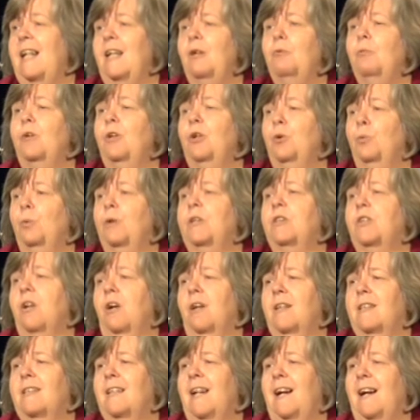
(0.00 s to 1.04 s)
anyone who would
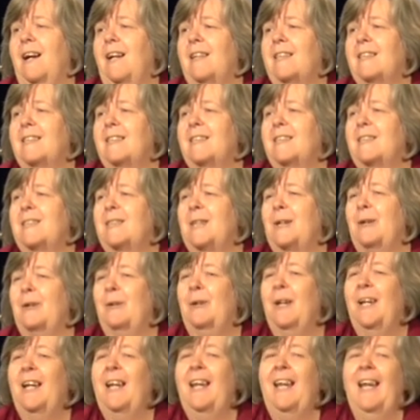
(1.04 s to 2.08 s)
talk to us. And so
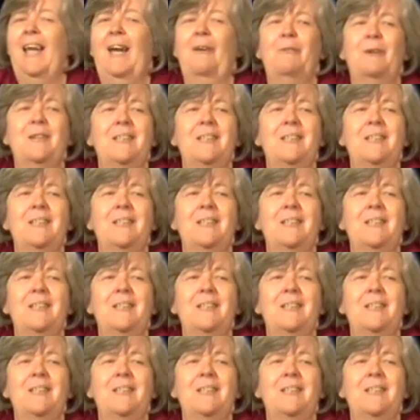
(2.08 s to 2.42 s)
it